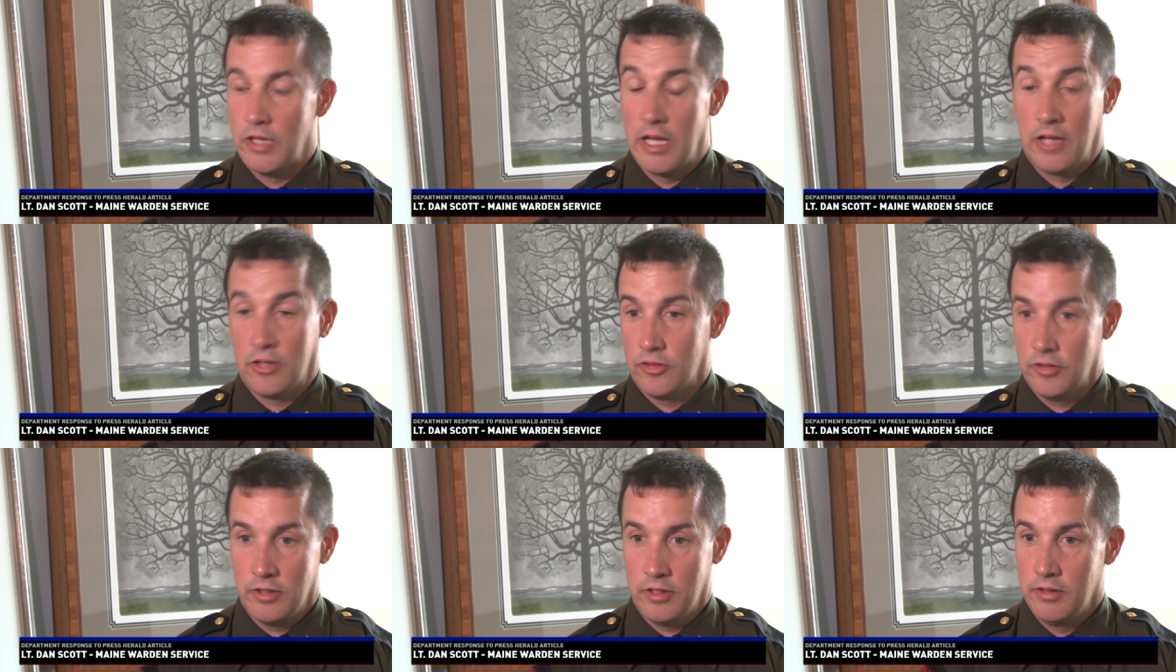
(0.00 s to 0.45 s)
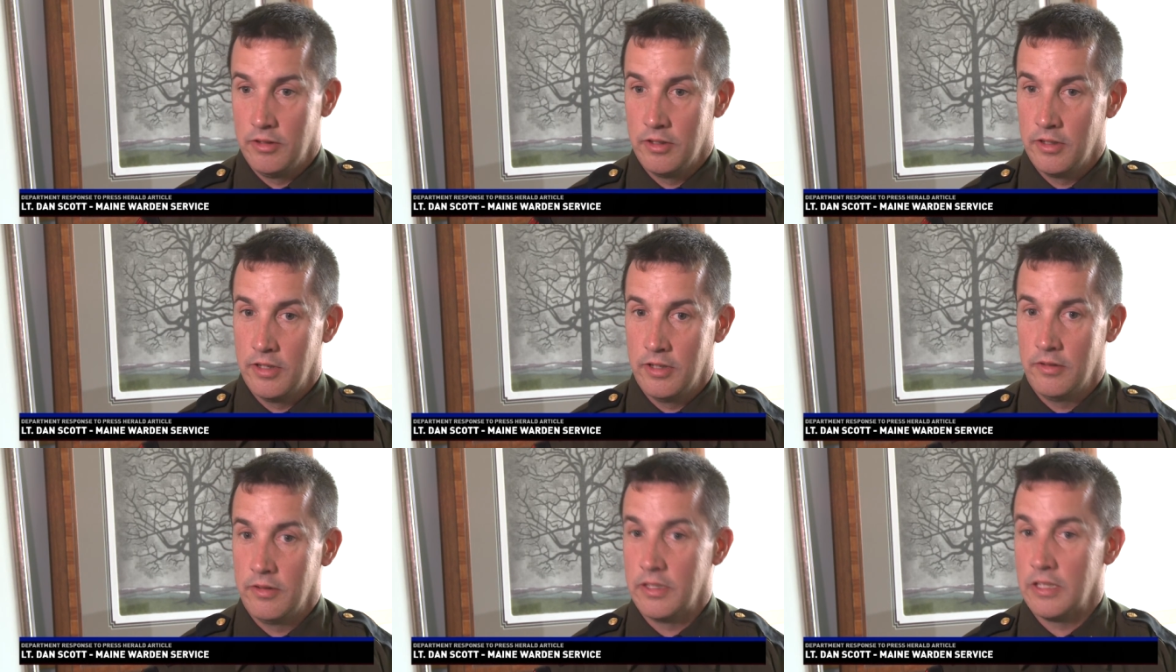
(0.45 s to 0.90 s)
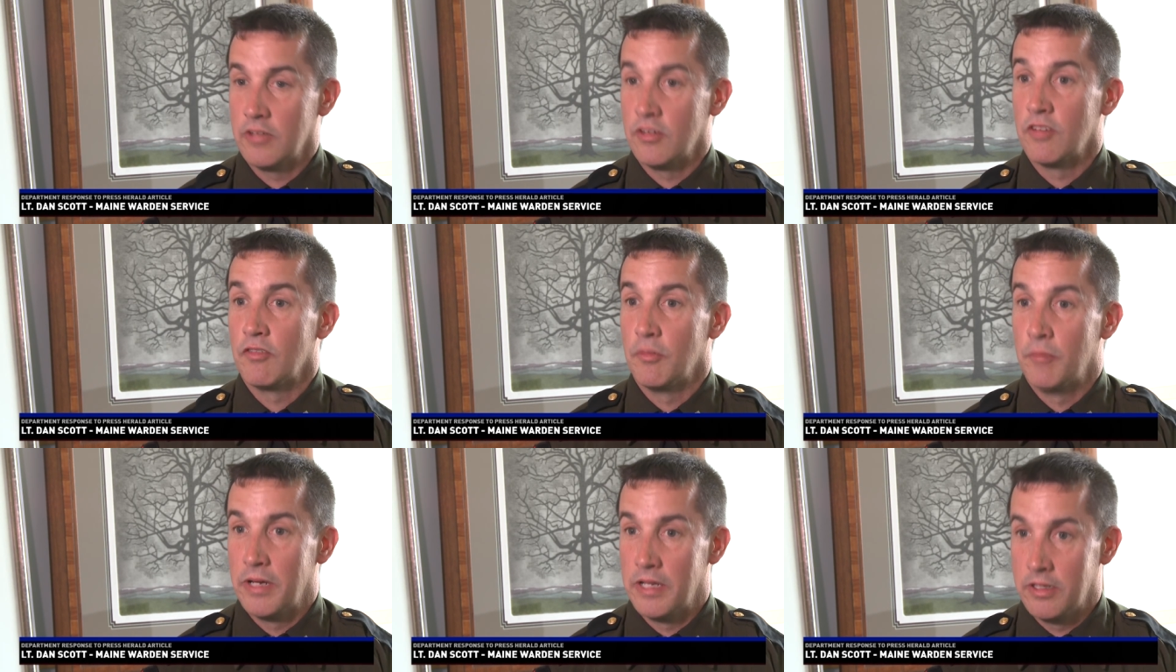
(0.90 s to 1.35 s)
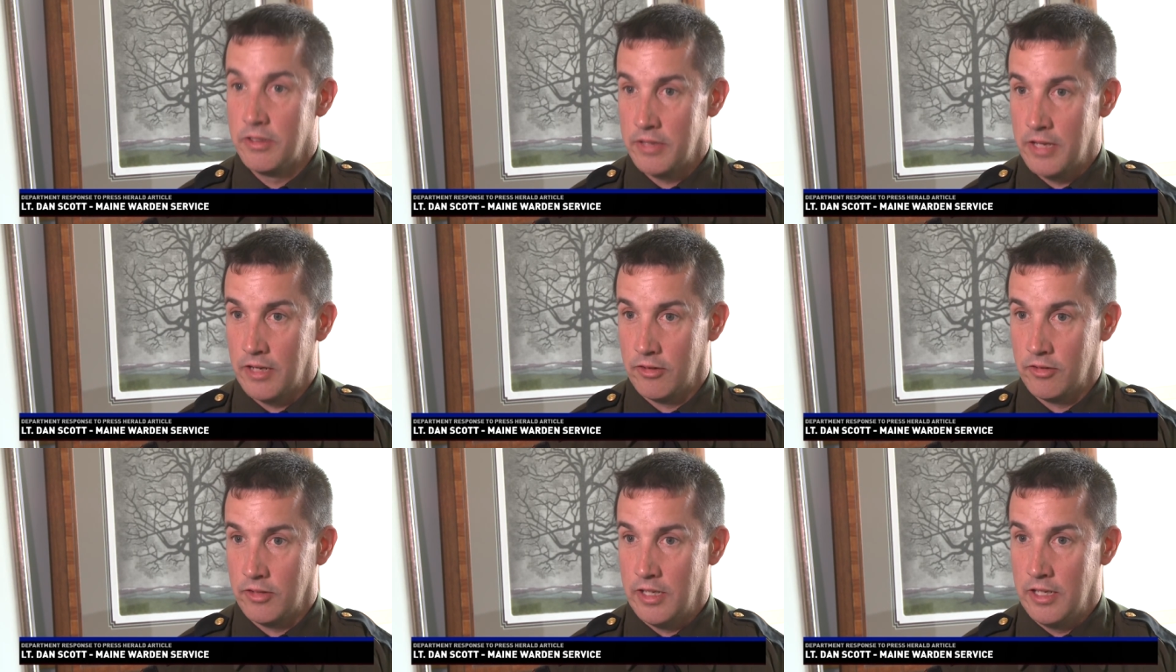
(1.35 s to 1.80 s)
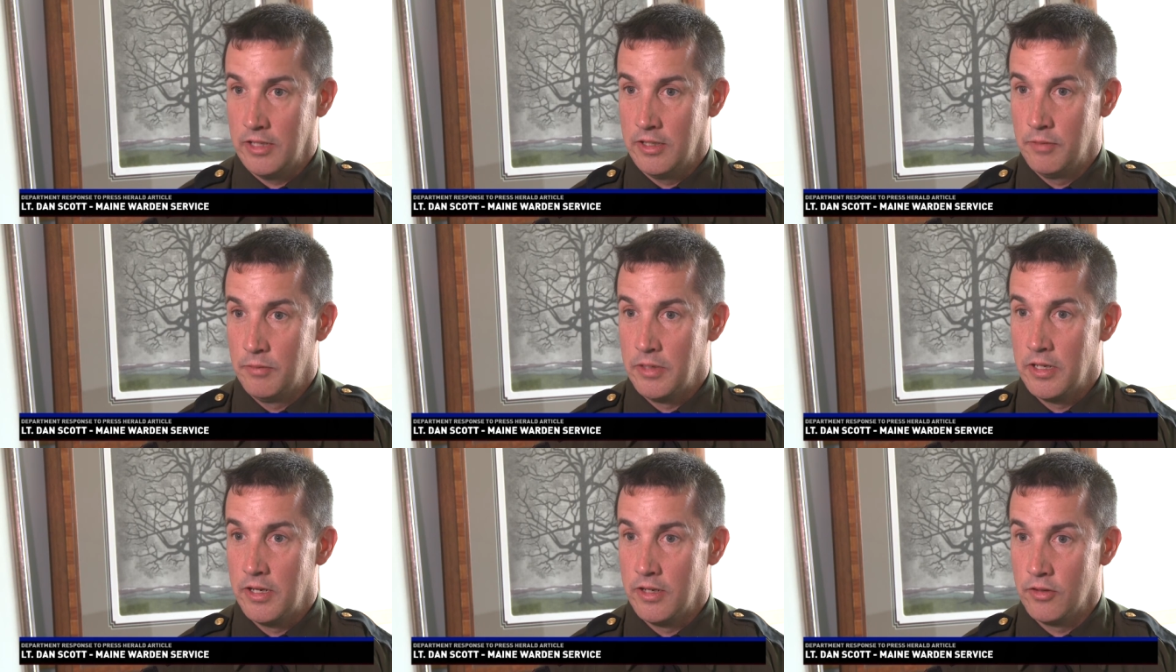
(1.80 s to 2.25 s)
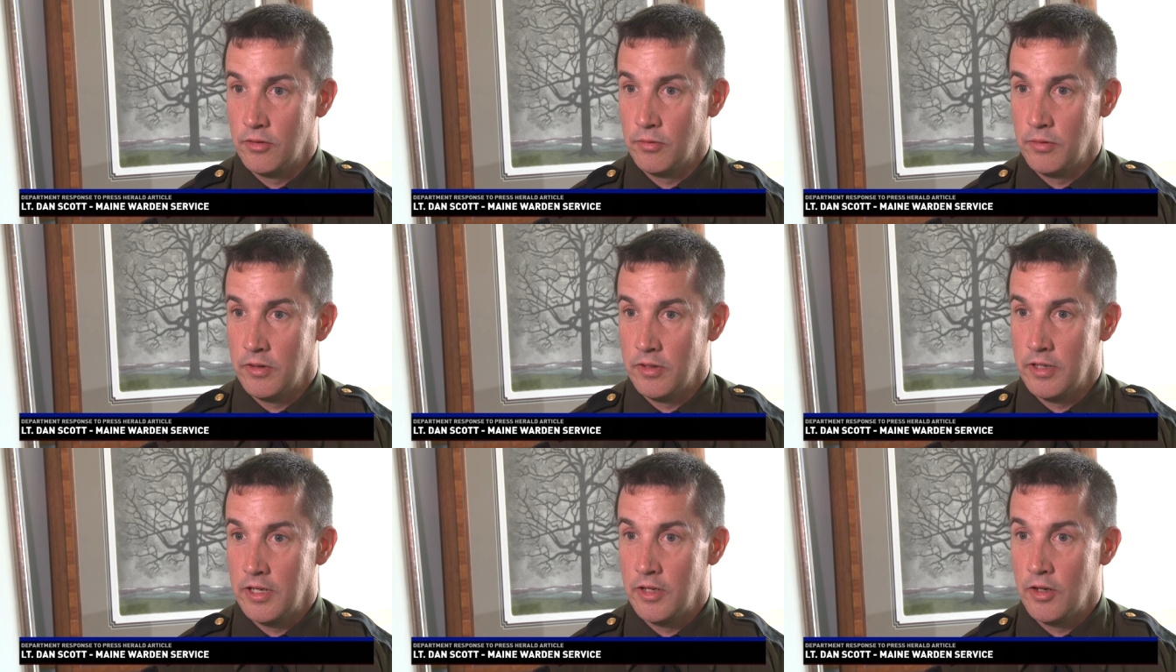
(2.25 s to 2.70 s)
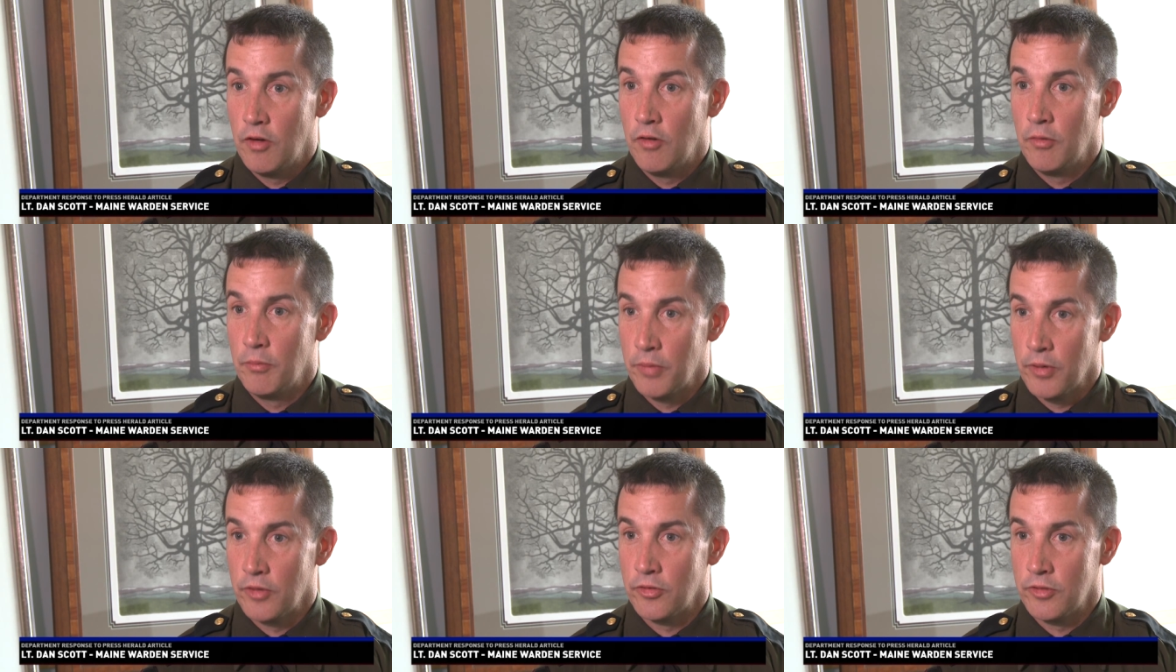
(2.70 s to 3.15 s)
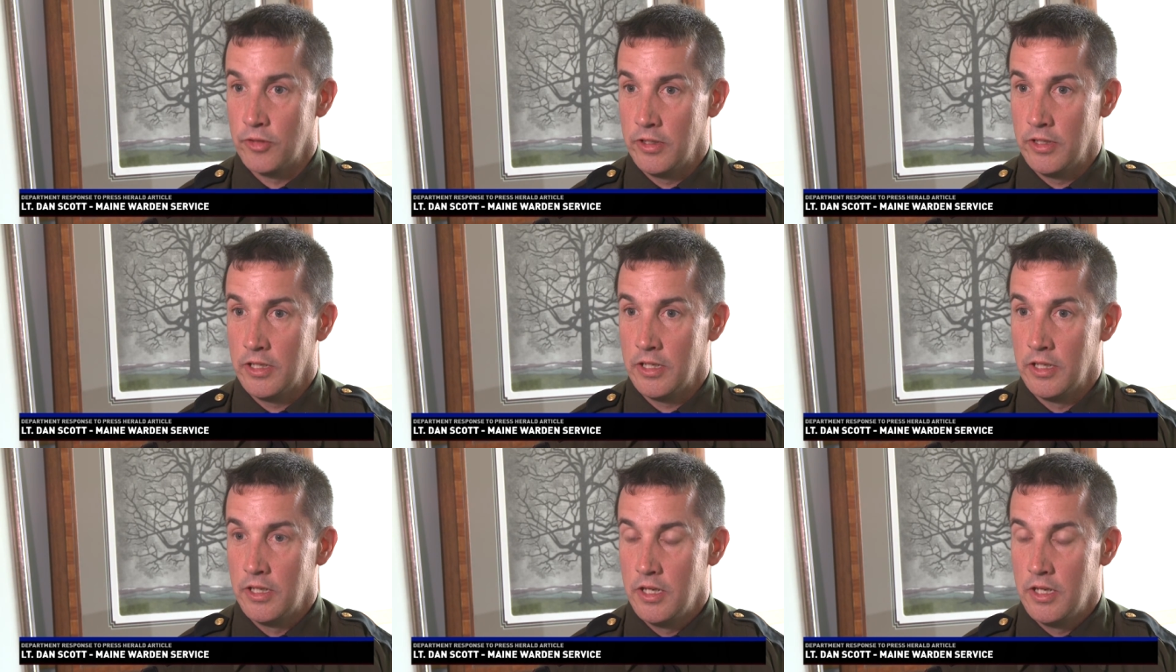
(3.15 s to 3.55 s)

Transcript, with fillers: Actually, I don't think he's ever been intoxicated, to be honest with you. I know him personally.